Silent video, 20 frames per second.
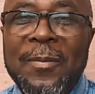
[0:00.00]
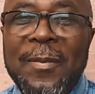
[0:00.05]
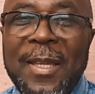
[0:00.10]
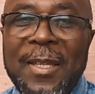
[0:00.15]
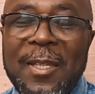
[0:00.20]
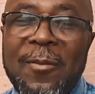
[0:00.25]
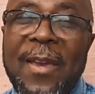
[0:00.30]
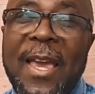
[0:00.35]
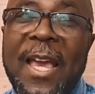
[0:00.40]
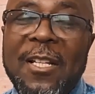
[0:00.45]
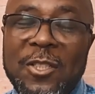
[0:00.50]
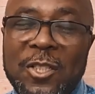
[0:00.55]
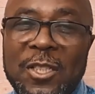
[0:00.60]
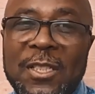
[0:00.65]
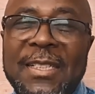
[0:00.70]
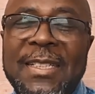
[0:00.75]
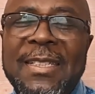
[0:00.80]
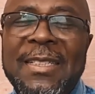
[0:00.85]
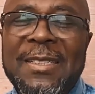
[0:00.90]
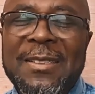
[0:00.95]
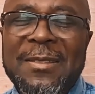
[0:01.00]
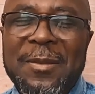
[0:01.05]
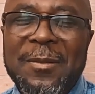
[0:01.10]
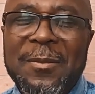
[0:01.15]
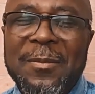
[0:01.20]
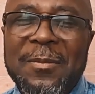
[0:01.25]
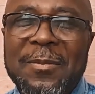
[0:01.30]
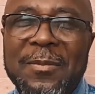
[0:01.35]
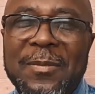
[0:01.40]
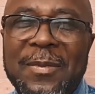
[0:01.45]
And you actually
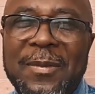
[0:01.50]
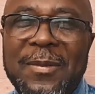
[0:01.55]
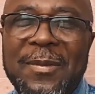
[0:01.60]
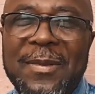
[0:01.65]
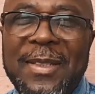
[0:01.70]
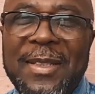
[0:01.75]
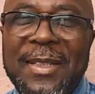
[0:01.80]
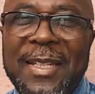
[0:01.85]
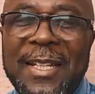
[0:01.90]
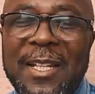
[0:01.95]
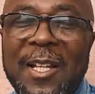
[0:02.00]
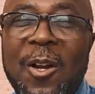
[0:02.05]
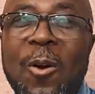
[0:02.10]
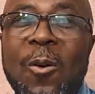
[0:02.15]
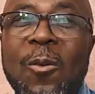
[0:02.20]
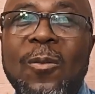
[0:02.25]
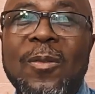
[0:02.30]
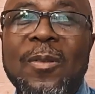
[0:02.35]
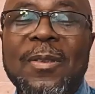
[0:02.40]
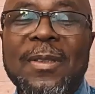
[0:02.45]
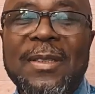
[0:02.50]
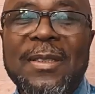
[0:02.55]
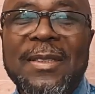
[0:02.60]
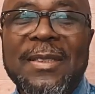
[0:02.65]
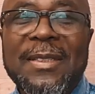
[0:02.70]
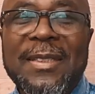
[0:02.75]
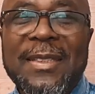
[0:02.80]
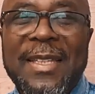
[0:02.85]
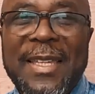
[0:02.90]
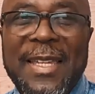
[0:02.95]
can go
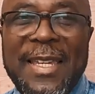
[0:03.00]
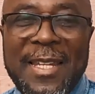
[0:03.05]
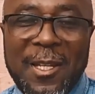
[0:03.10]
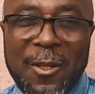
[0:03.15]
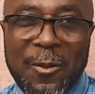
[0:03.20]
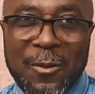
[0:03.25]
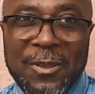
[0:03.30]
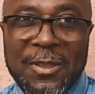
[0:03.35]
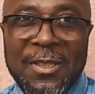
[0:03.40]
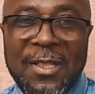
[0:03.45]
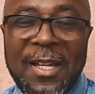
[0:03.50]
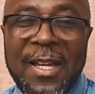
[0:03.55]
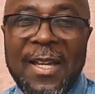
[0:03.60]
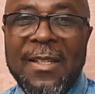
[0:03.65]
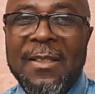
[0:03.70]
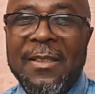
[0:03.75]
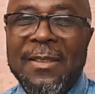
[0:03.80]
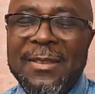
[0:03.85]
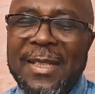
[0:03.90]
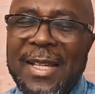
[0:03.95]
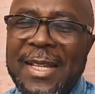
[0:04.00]
eat those onions.